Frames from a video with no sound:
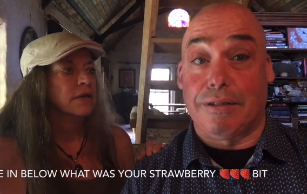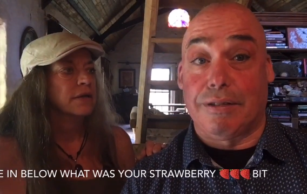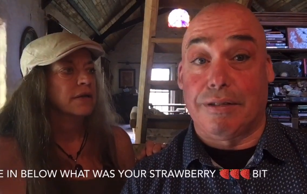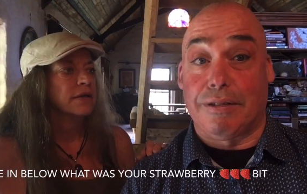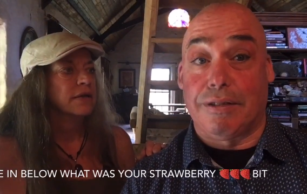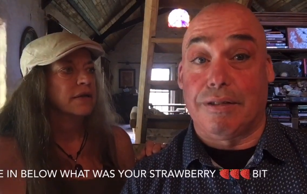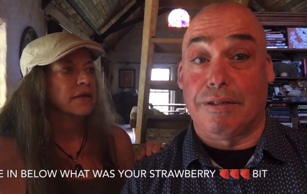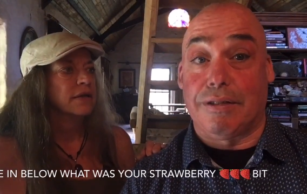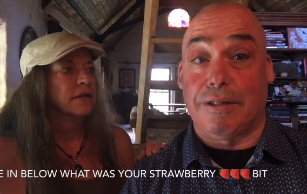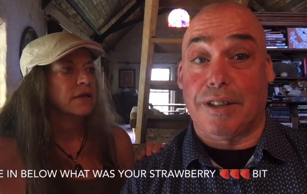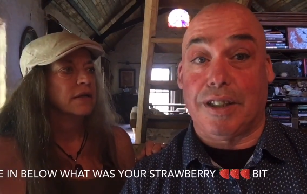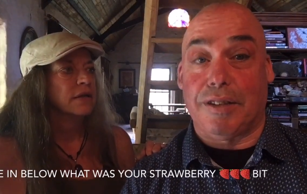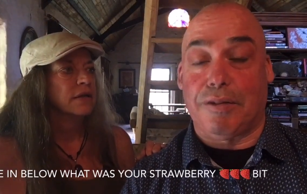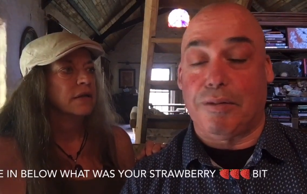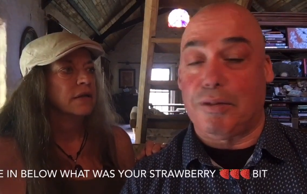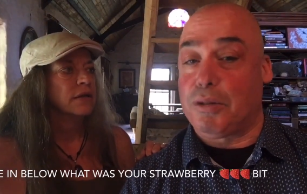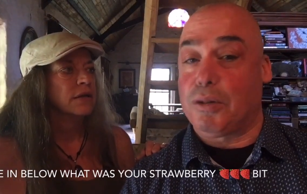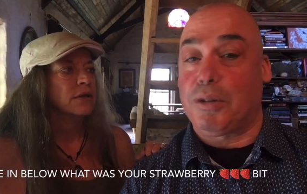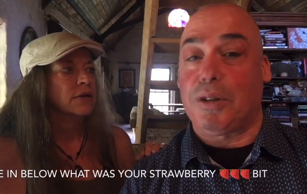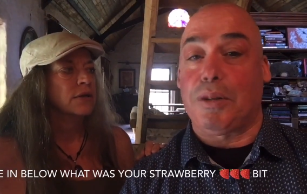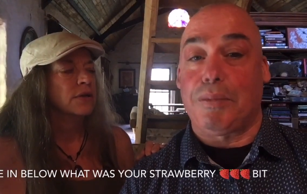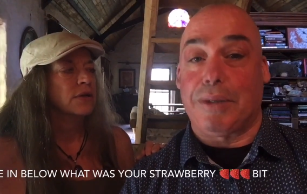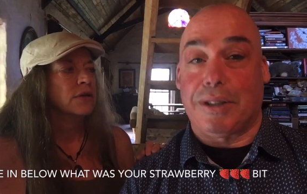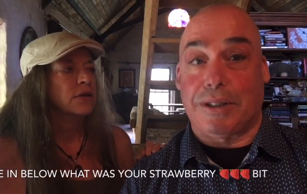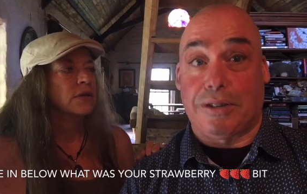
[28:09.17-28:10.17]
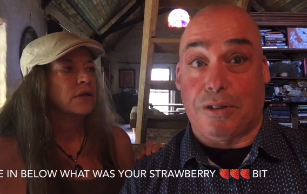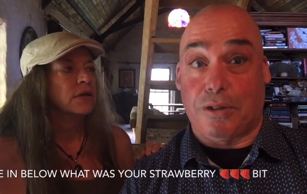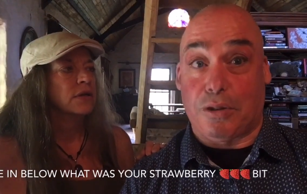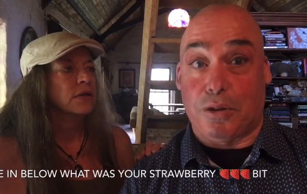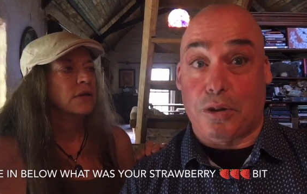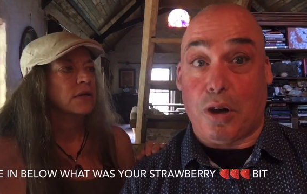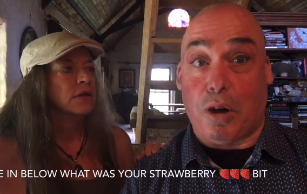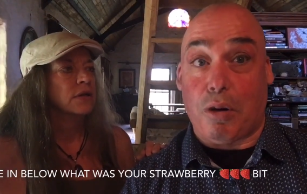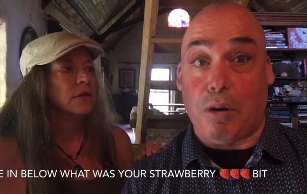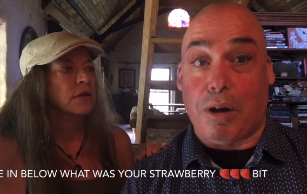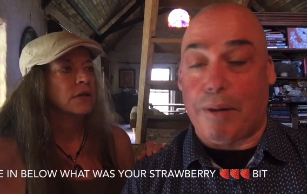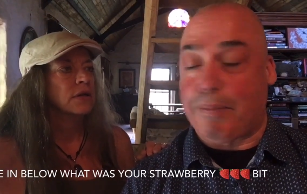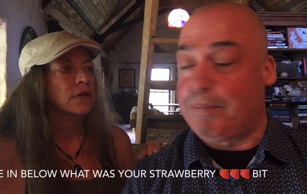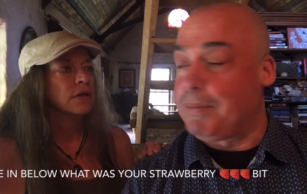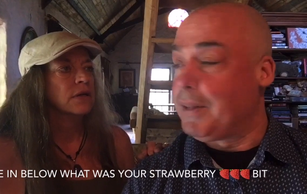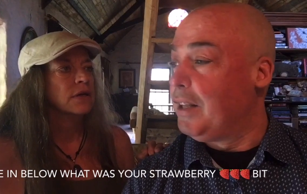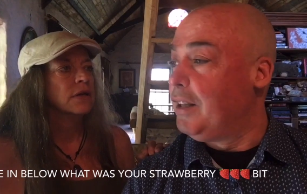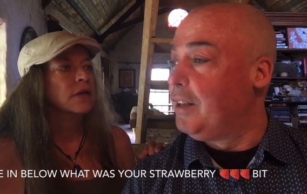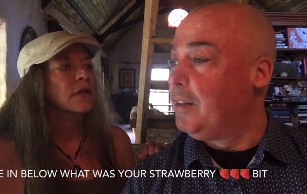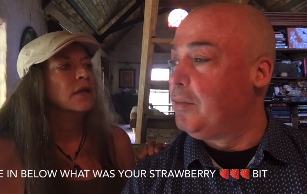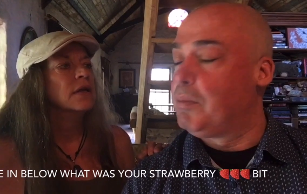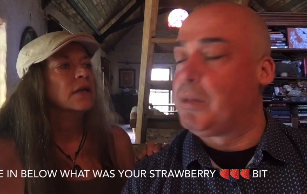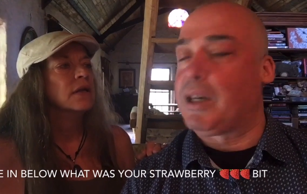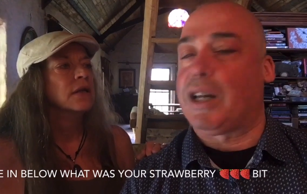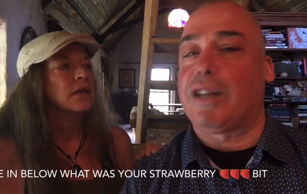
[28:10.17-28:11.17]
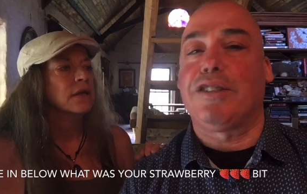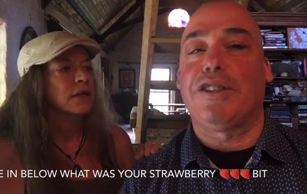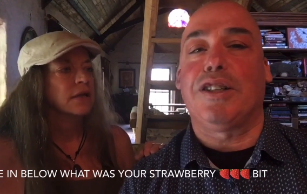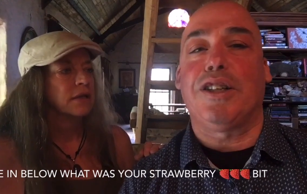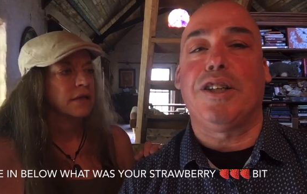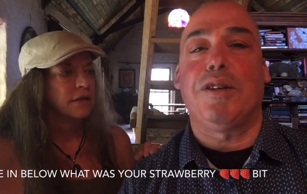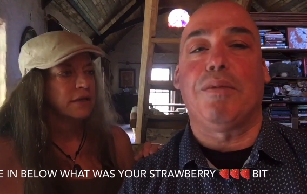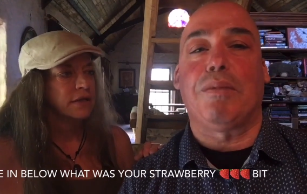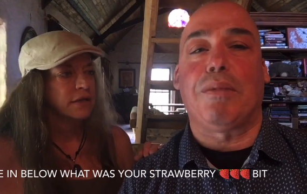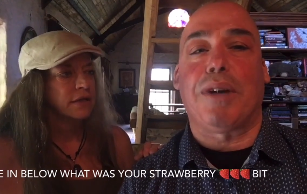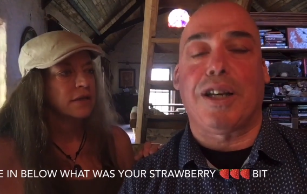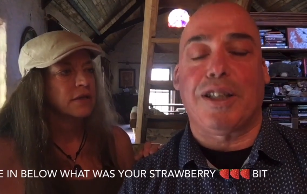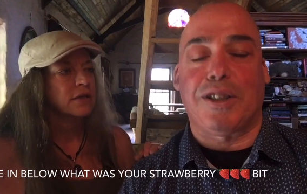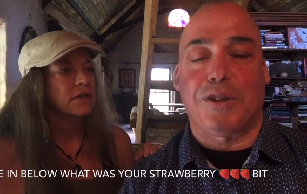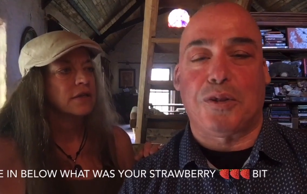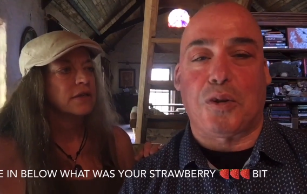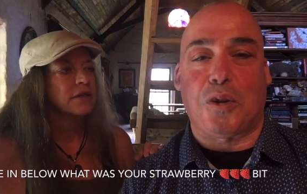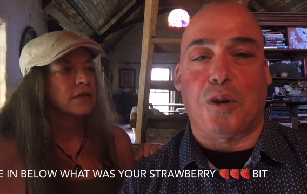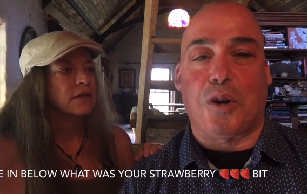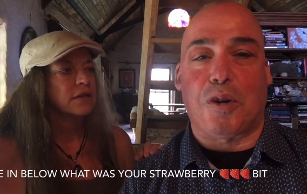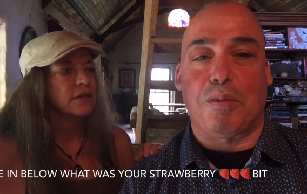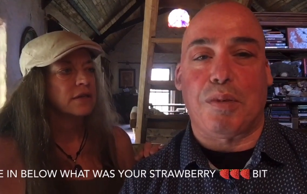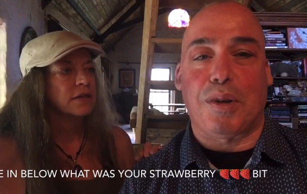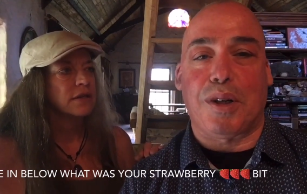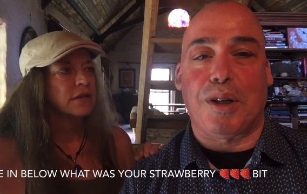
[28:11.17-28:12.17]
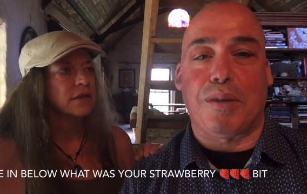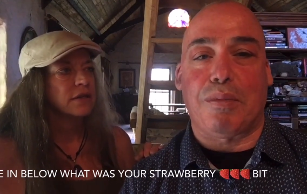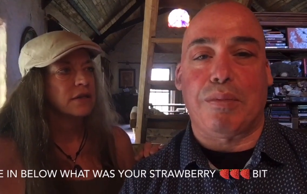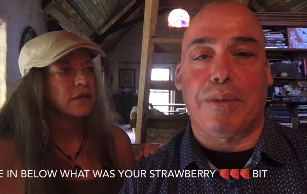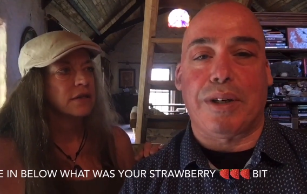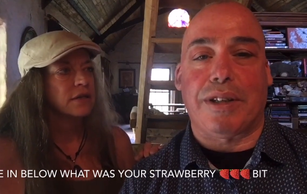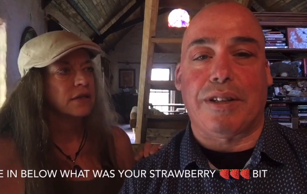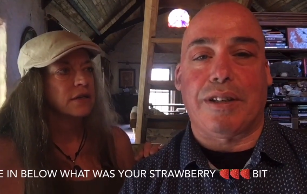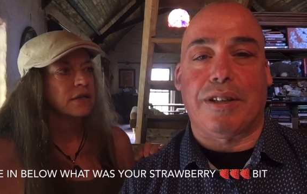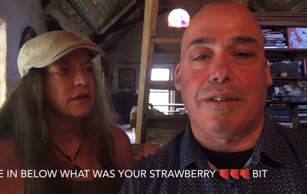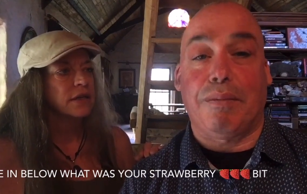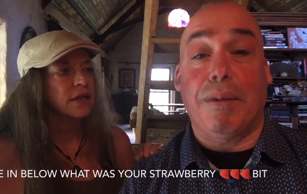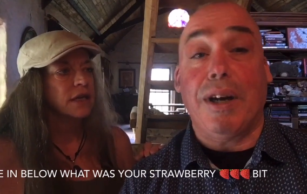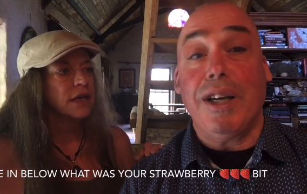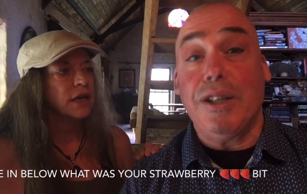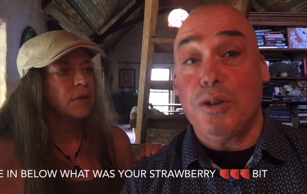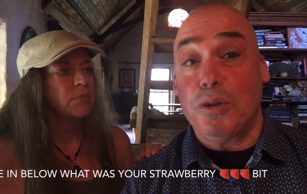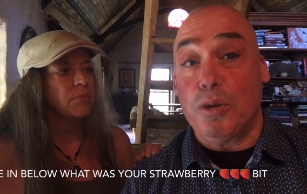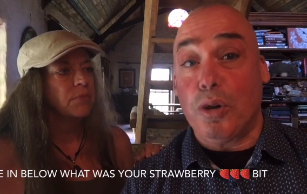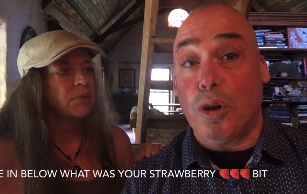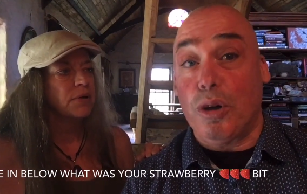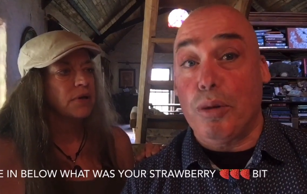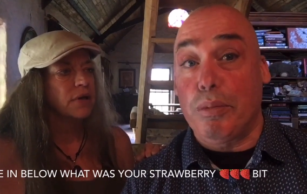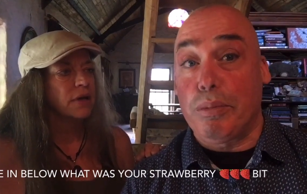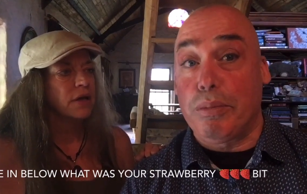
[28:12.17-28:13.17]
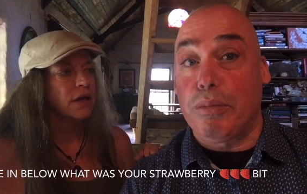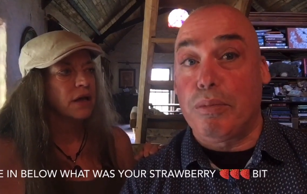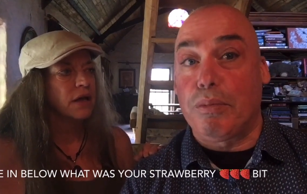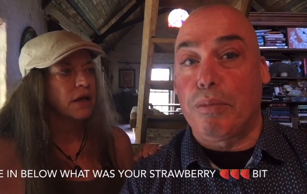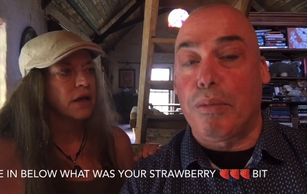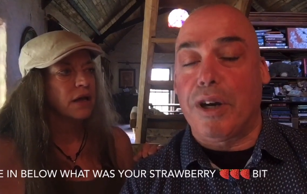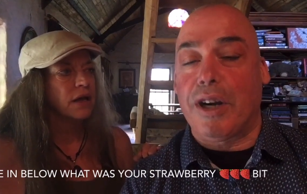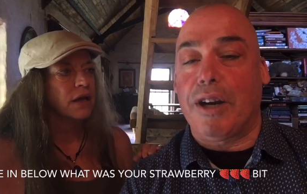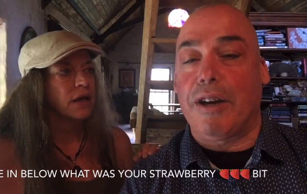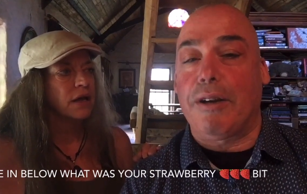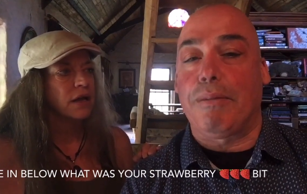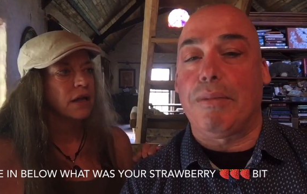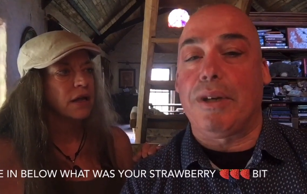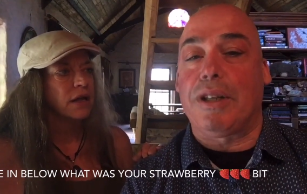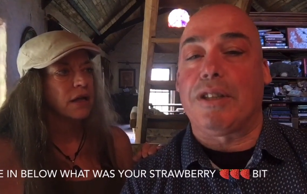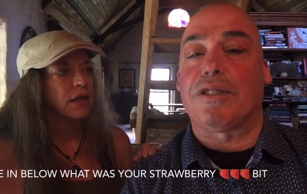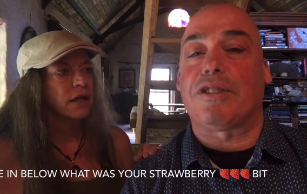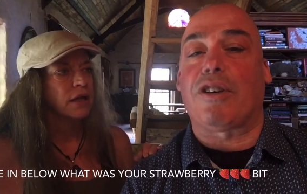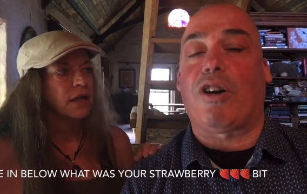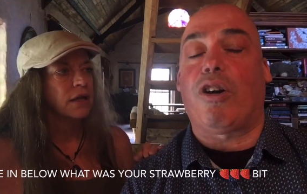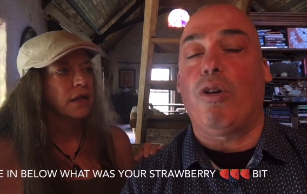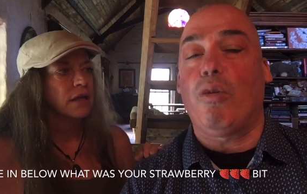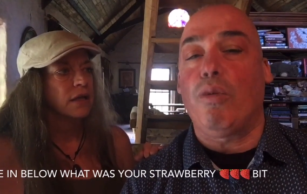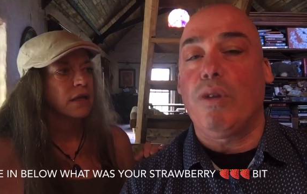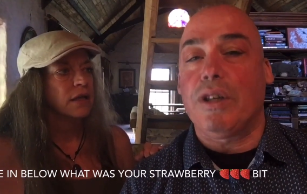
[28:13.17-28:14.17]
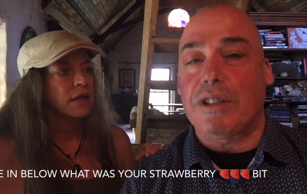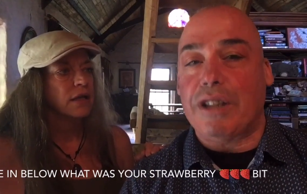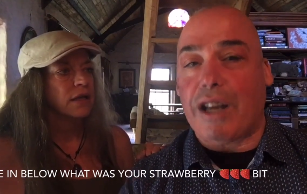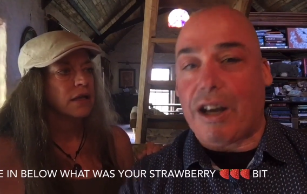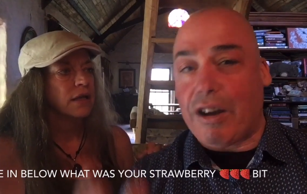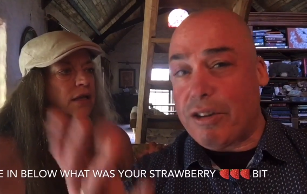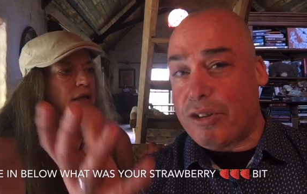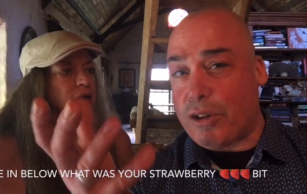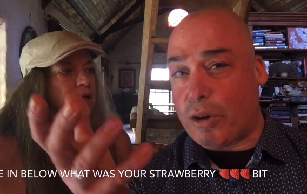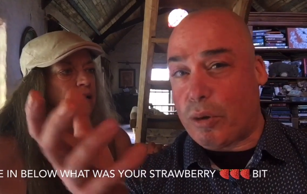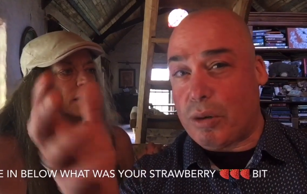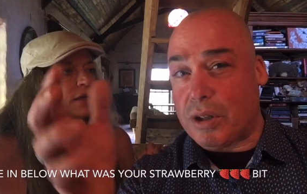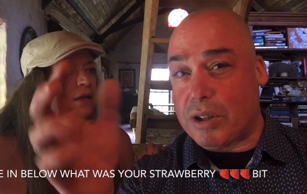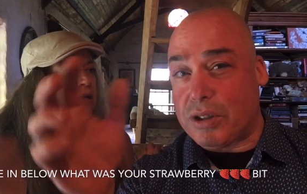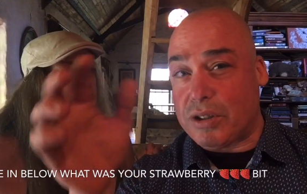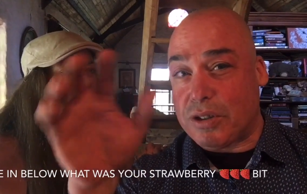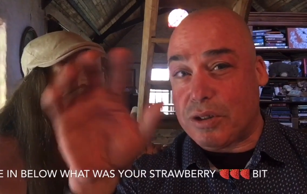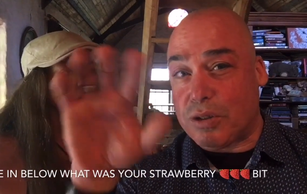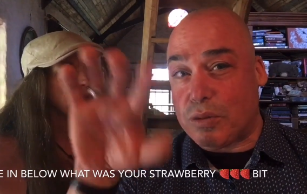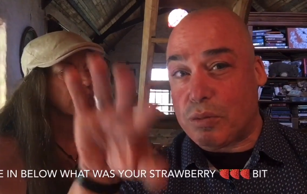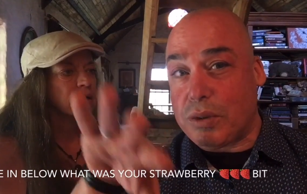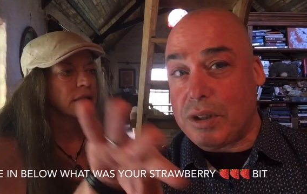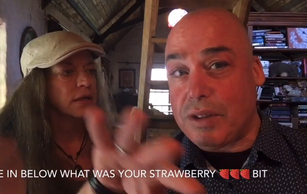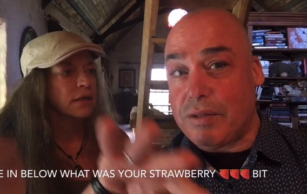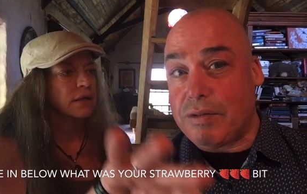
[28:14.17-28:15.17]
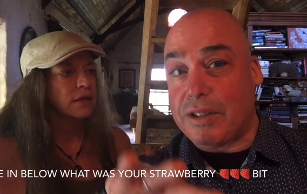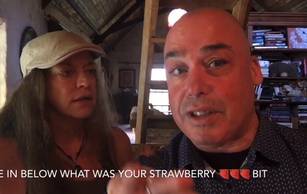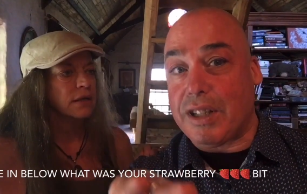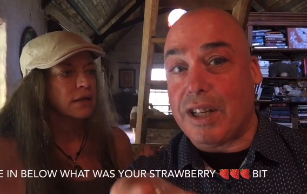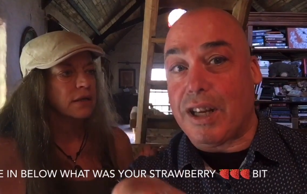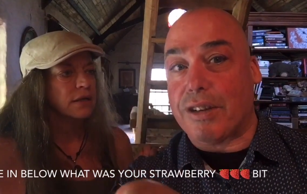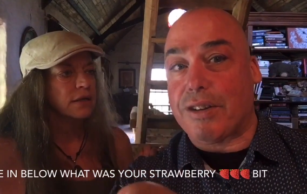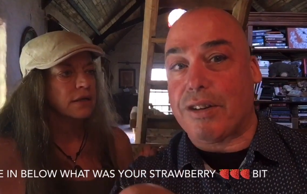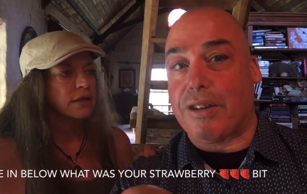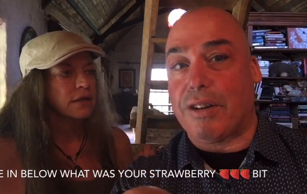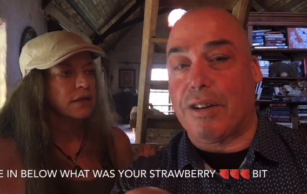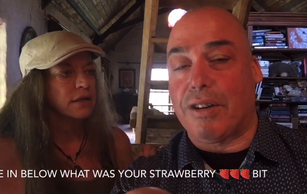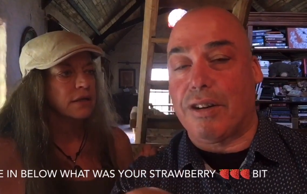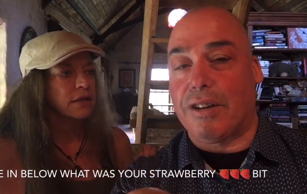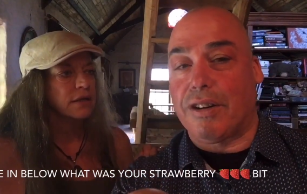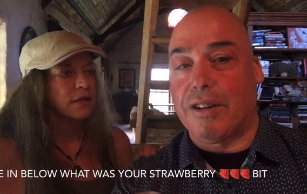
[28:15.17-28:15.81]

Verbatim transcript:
Speaker 1: Right, it would really mess the show up. But I'll tell you my strawberry bit. My strawberry bit is always how the questions weave together.